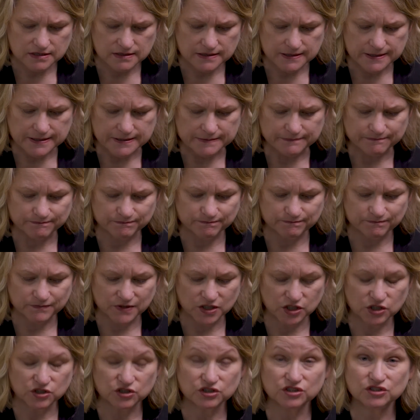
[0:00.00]
The
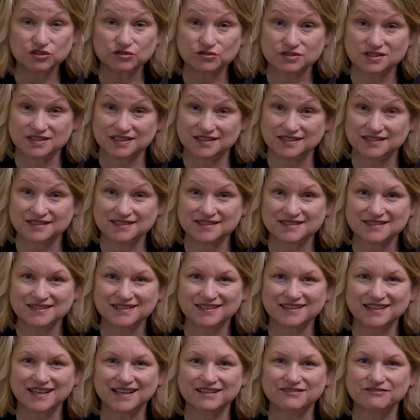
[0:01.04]
good news is
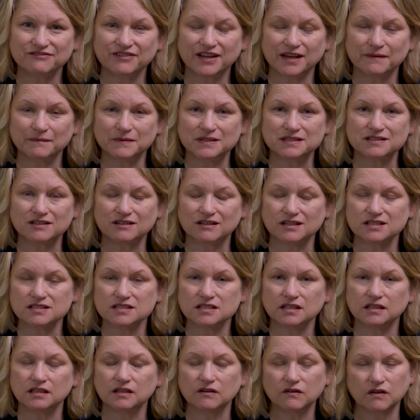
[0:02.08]
that families are
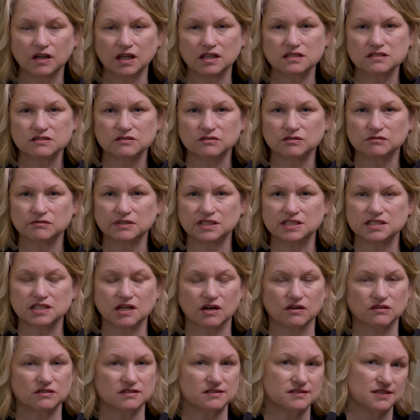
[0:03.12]
continuing to reach
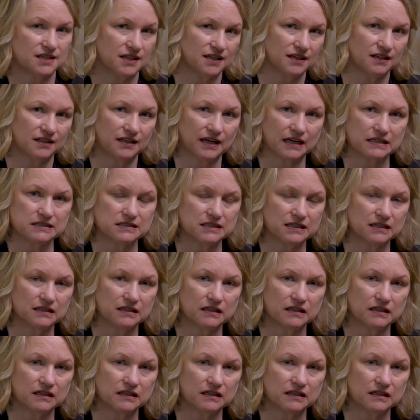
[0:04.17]
out and stay connected.